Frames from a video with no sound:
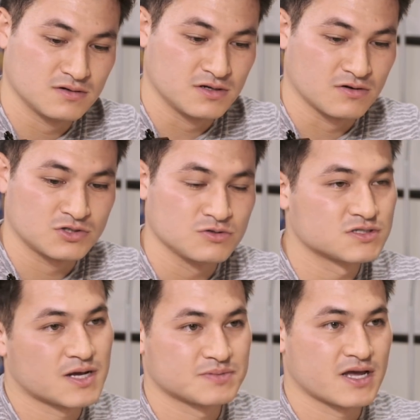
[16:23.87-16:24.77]
2
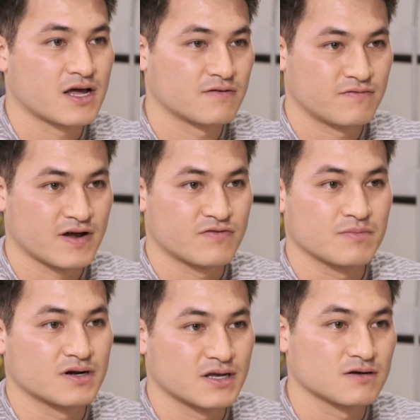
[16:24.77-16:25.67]
steps ahead of
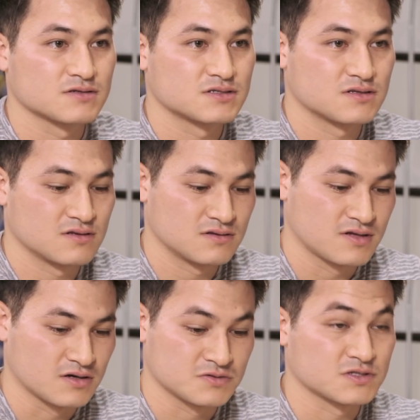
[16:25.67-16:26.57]
everybody else,
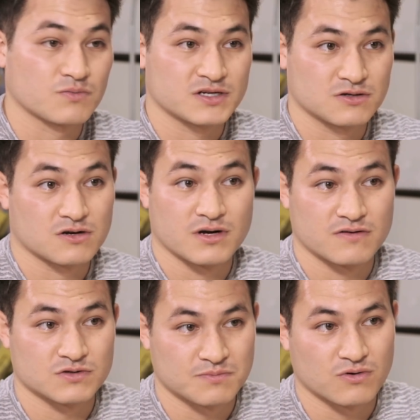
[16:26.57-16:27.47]
that was the reason why Tokyo
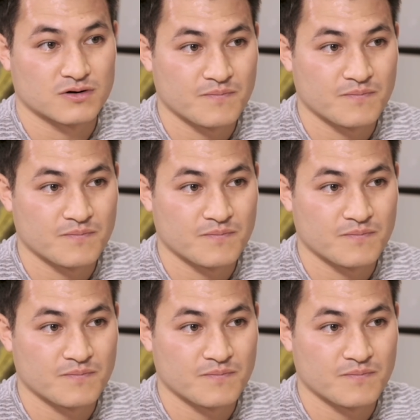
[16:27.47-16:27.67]
Creative was born.